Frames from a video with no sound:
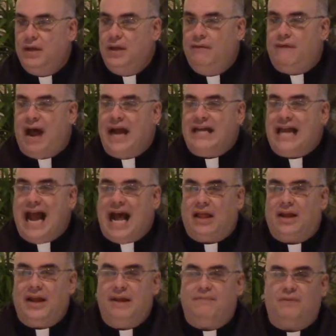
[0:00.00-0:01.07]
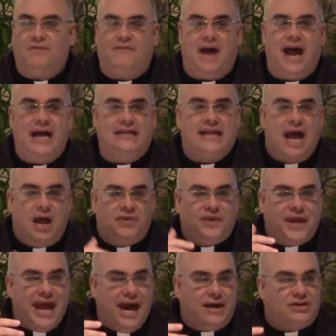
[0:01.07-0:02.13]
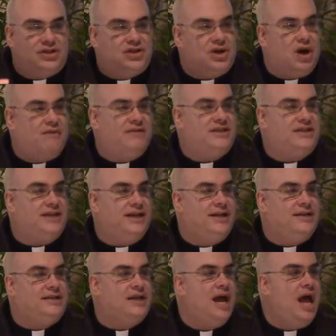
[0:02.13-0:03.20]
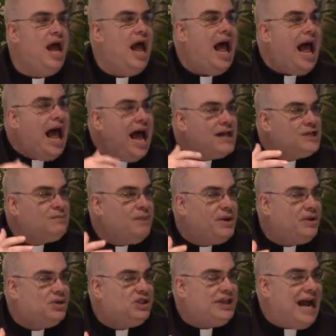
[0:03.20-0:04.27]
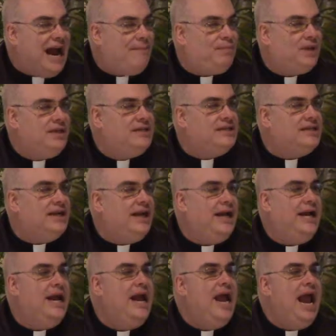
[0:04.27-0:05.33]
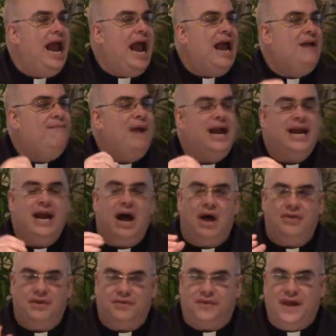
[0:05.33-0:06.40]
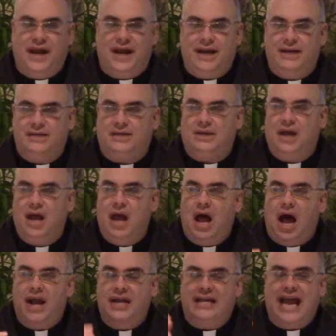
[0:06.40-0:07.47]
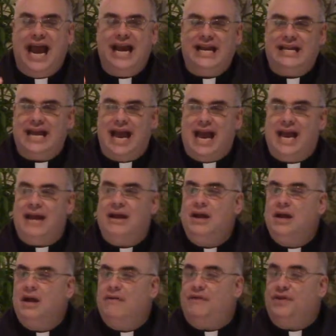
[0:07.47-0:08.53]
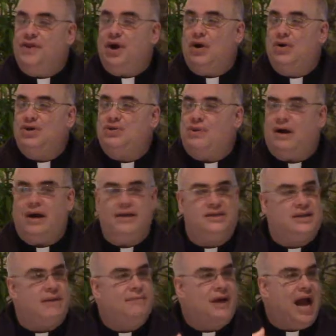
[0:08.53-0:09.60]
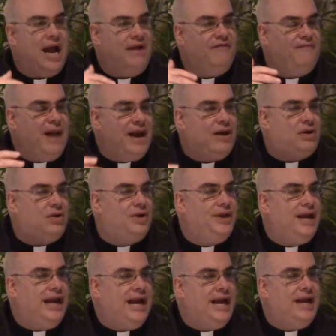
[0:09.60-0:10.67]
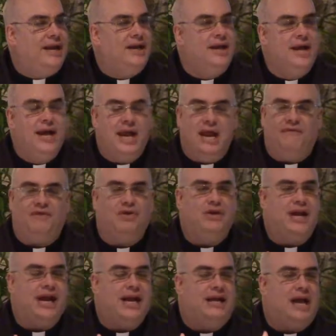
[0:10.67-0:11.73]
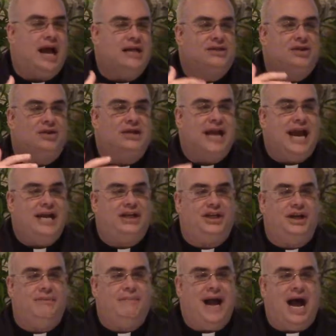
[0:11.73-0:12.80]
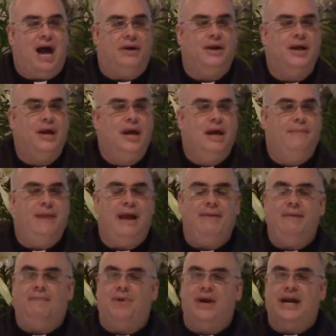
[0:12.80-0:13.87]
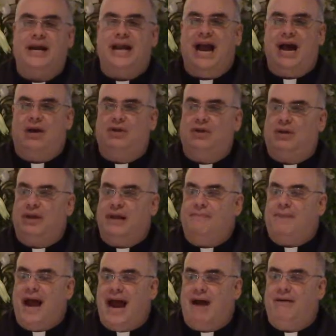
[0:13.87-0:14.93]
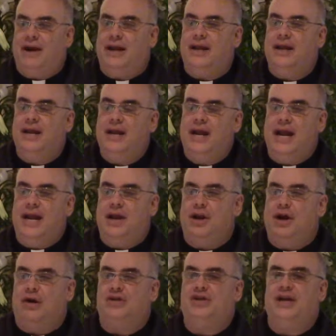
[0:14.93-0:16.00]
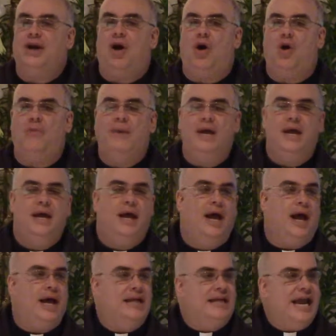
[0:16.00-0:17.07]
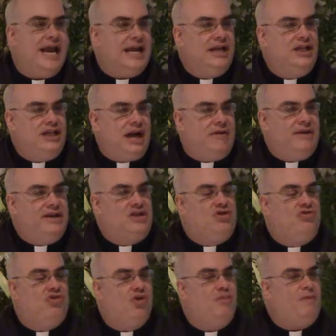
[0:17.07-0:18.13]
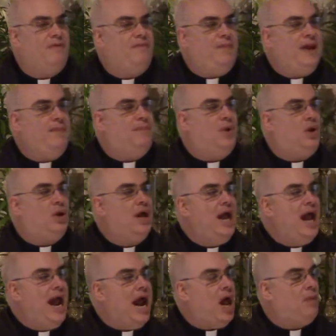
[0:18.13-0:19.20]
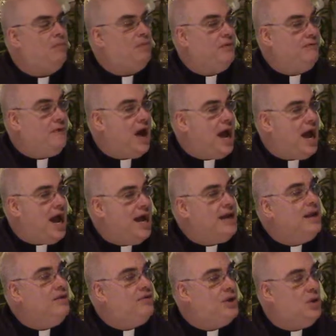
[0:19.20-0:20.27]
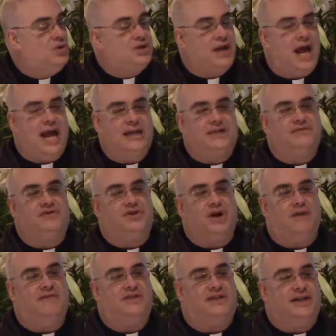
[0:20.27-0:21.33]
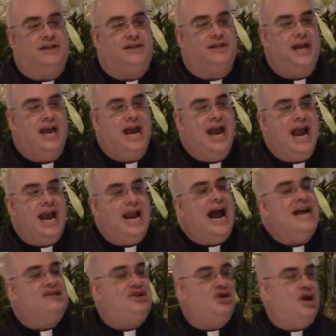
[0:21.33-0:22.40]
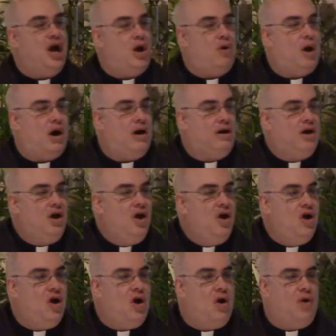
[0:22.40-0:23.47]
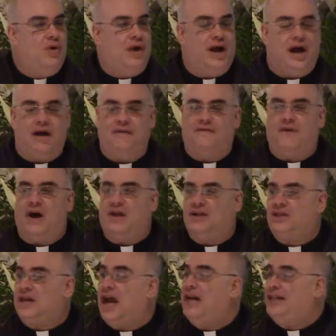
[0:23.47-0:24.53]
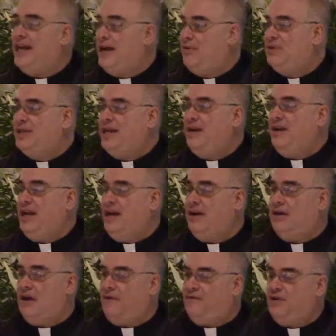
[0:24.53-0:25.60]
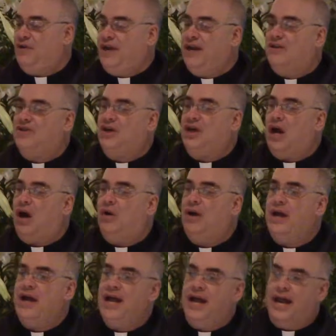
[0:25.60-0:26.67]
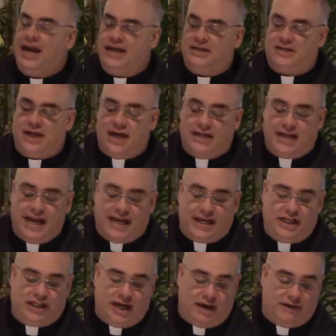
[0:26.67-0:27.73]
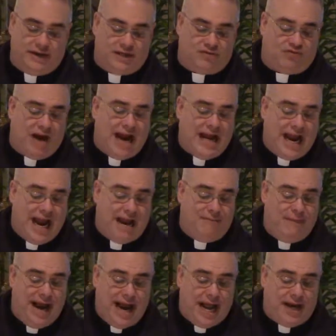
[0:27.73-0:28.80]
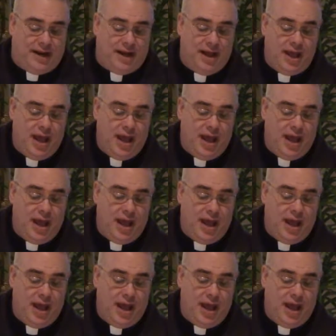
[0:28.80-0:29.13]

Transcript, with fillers: Vitality provides healthcare services, hospital chaplaincy, and many other things on a day to day for those who are in some kind of medical need. If you need consultation about maybe putting an elderly parent in a nursing home, uh, Deacon Jerry's group of people help provide those kinds of services. And as you know, our own uh, Father Sanjay was here year, a few years ago, is uh, Deacon Jerry's right-hand man.